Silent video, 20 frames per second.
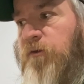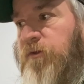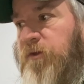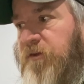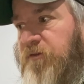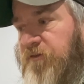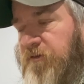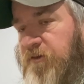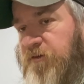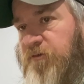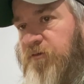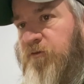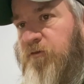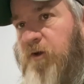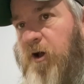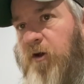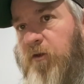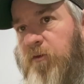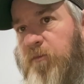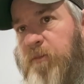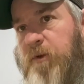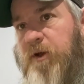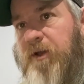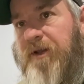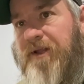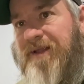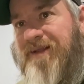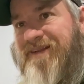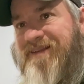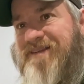this, all the
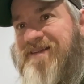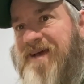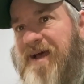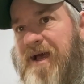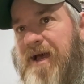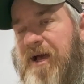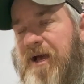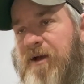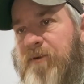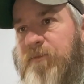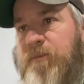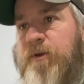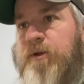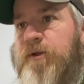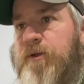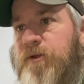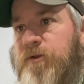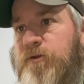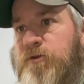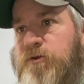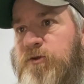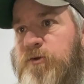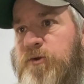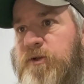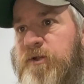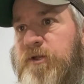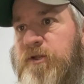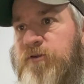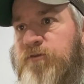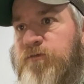money and the time doing
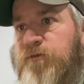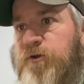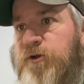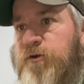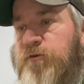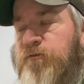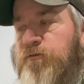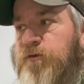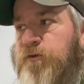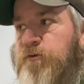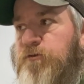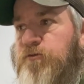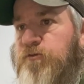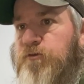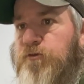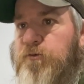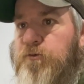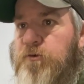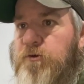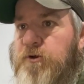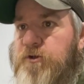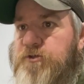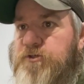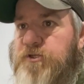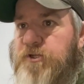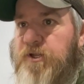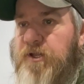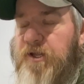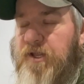this for your food storage,